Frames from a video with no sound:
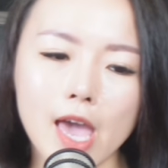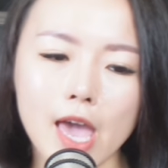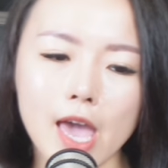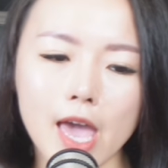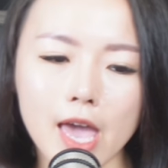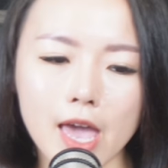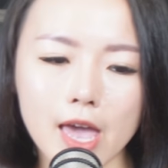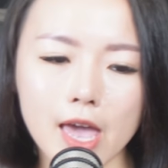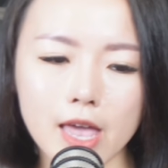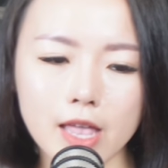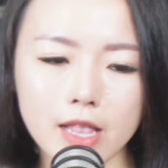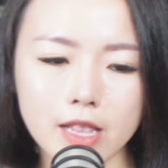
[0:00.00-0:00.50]

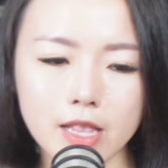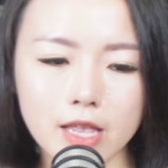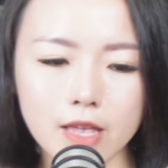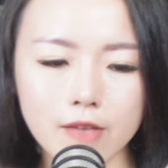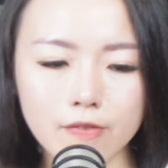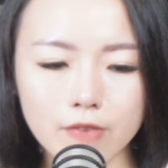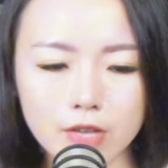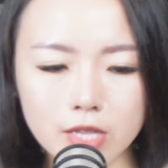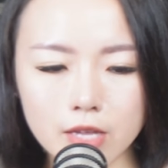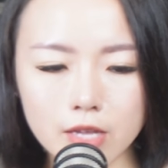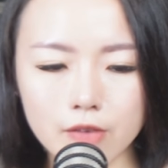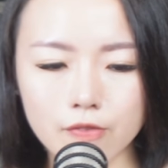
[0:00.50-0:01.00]
And
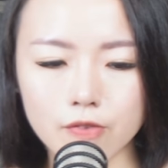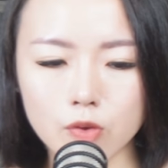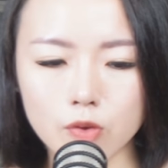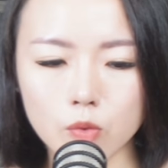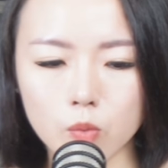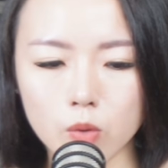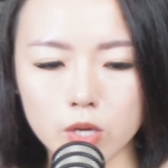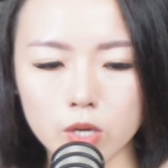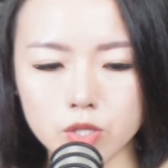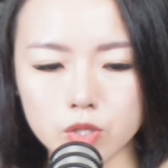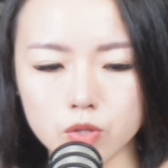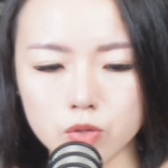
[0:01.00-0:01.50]
even if you
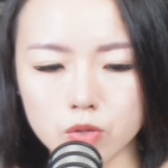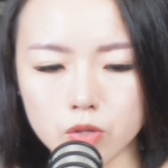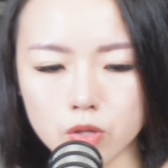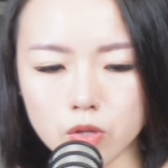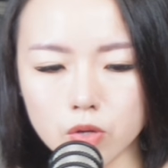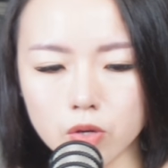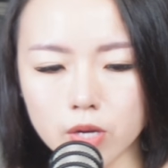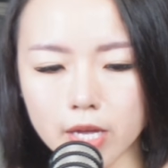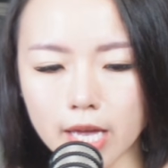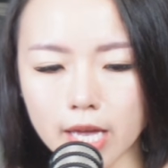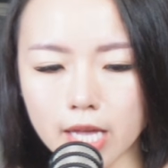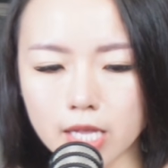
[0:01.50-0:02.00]
were to
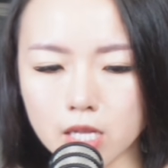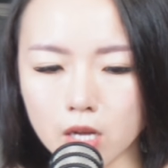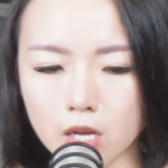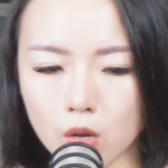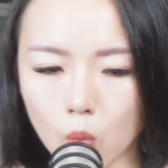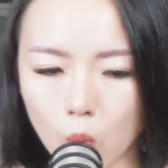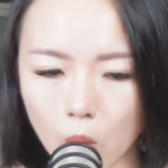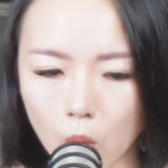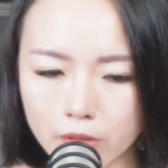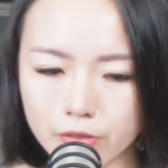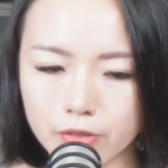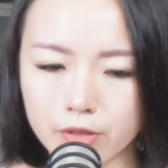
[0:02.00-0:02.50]
look at the
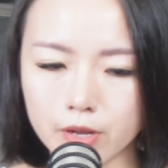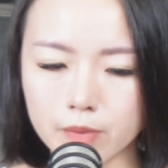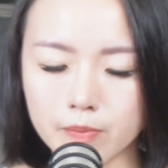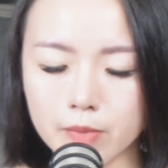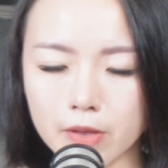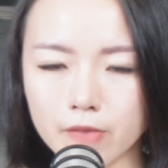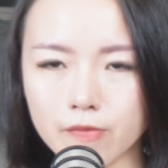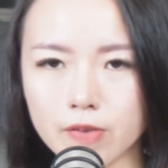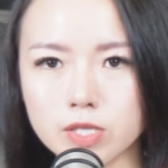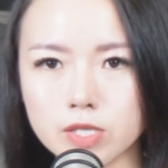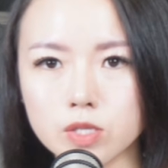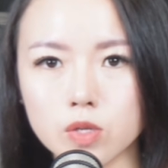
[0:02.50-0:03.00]
quantum,
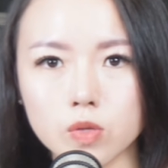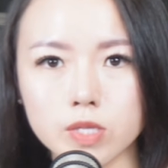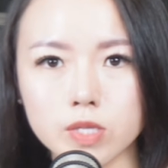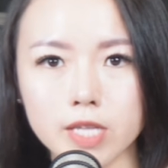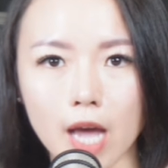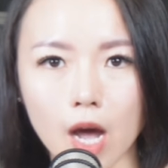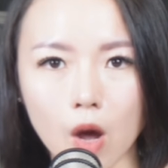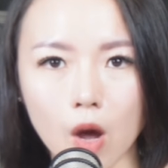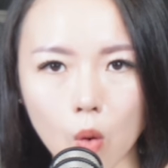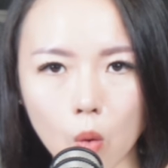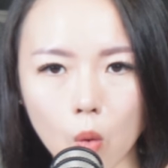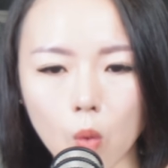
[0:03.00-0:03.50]
even though
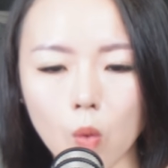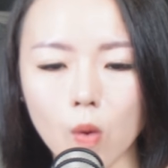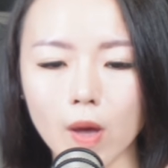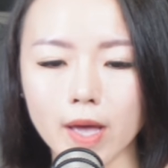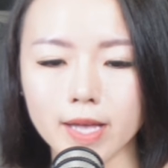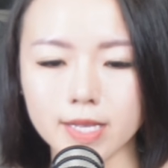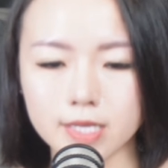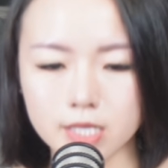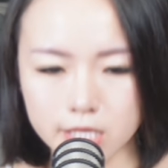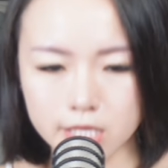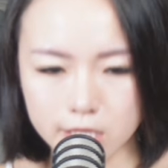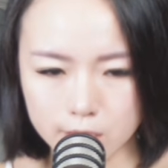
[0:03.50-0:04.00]
they are old
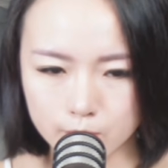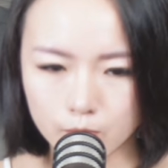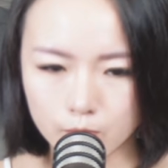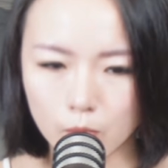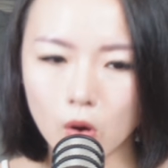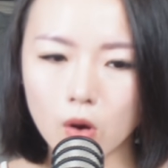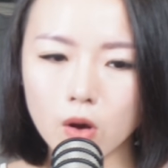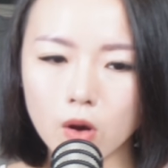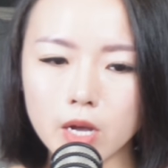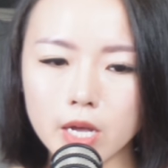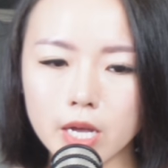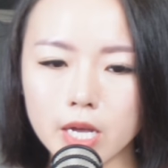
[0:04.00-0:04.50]
and
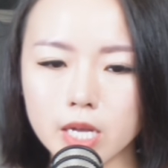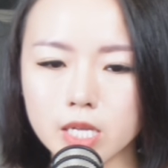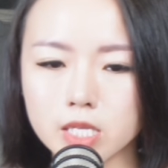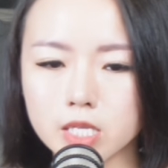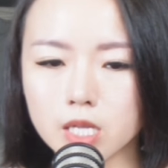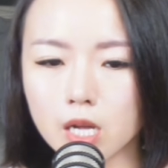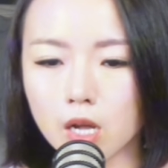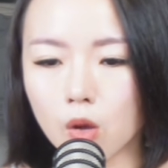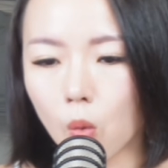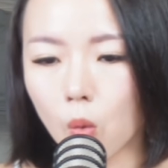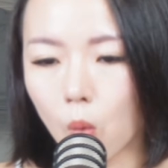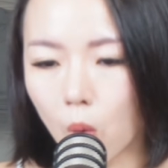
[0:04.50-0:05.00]
small,
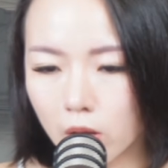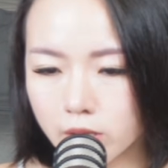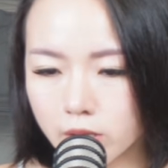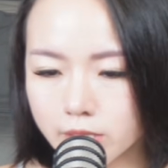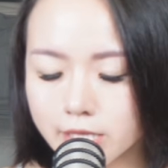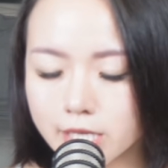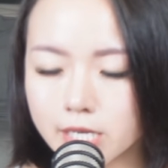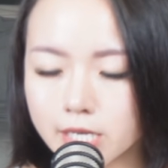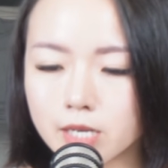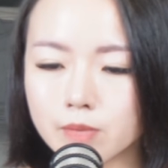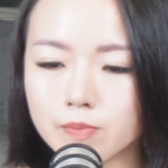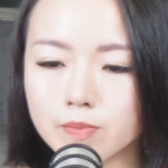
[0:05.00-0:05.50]
the
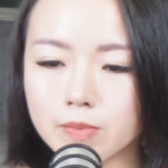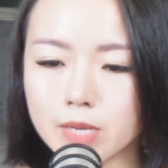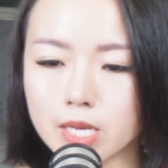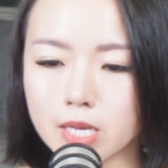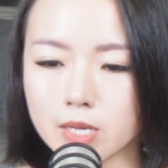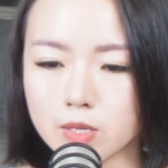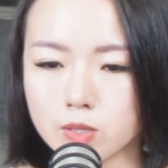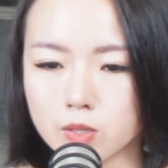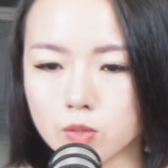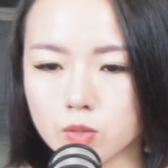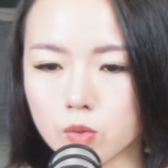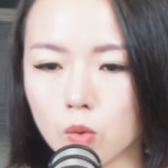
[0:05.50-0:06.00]
quantum
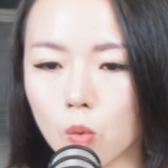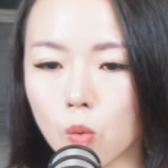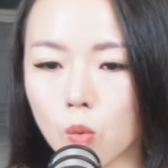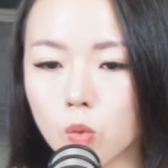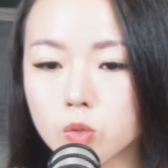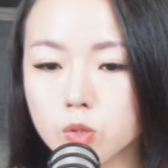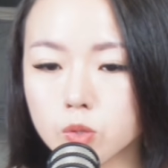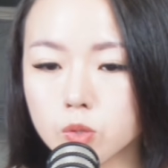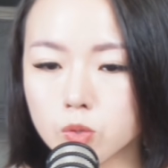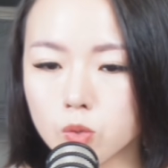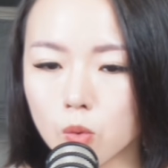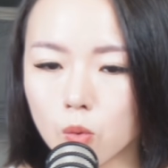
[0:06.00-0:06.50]
is
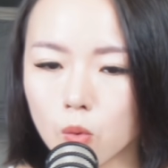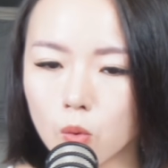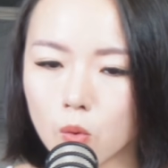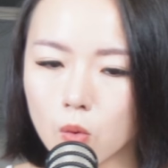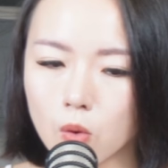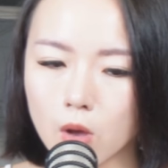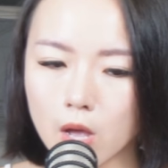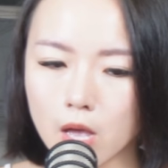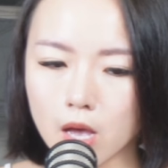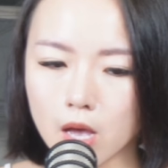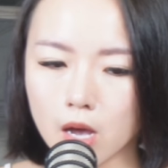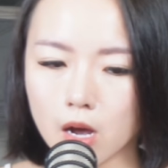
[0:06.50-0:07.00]

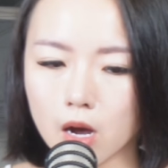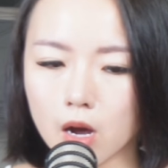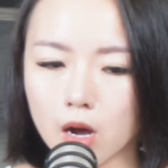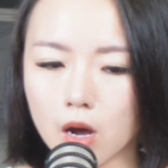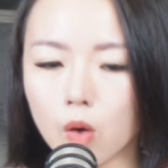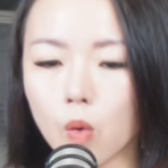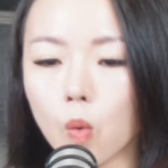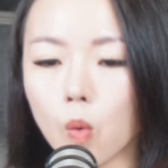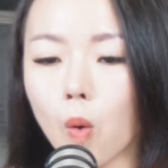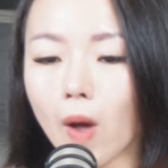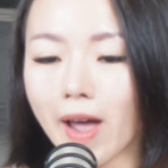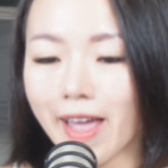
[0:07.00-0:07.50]
also
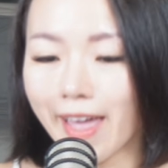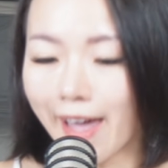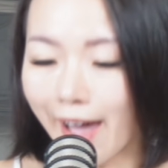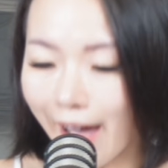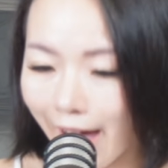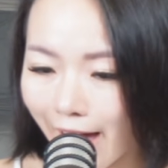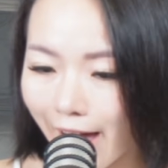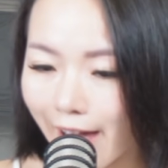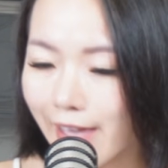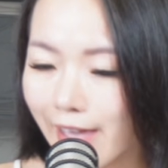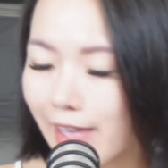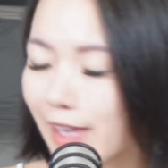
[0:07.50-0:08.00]
quite
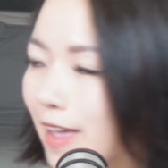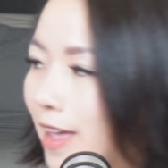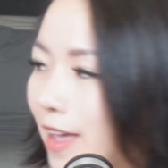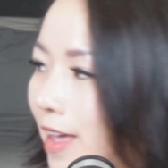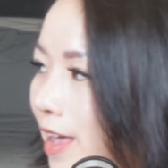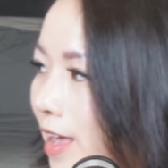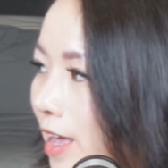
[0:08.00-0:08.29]
high.